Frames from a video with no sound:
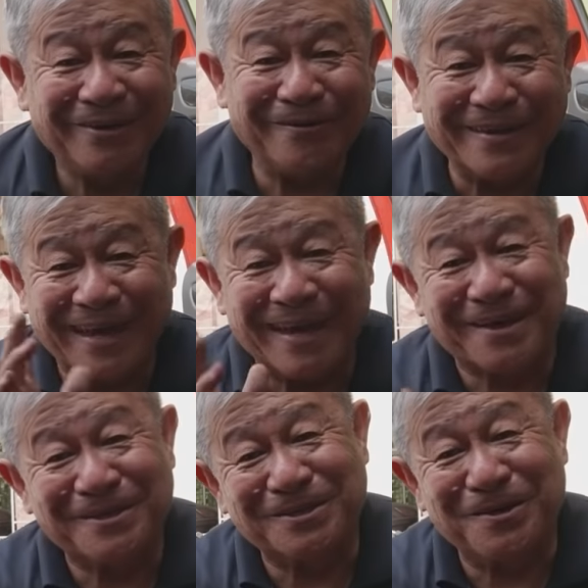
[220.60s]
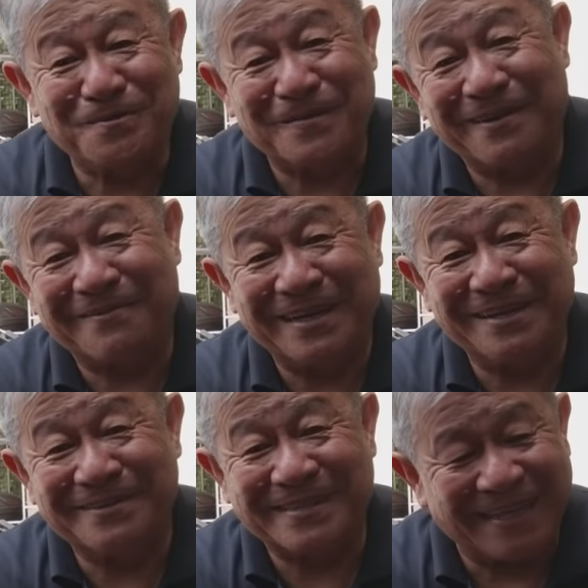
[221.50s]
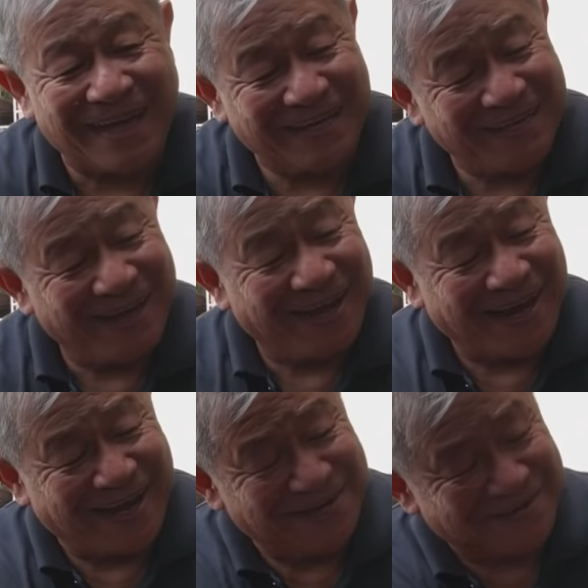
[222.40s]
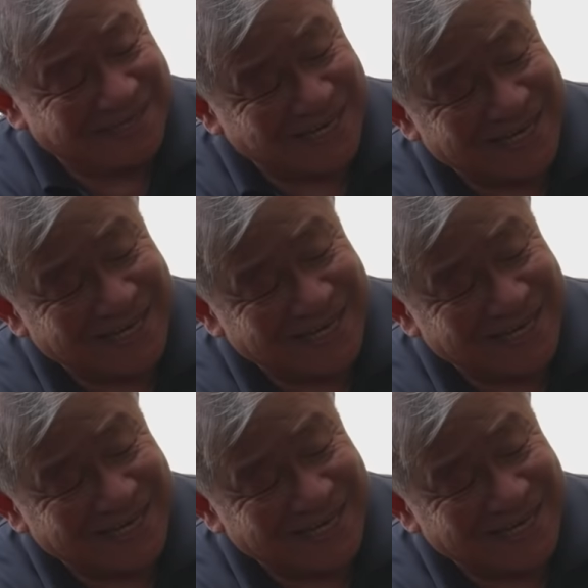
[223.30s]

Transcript: Okay, so we are ready to start. And you see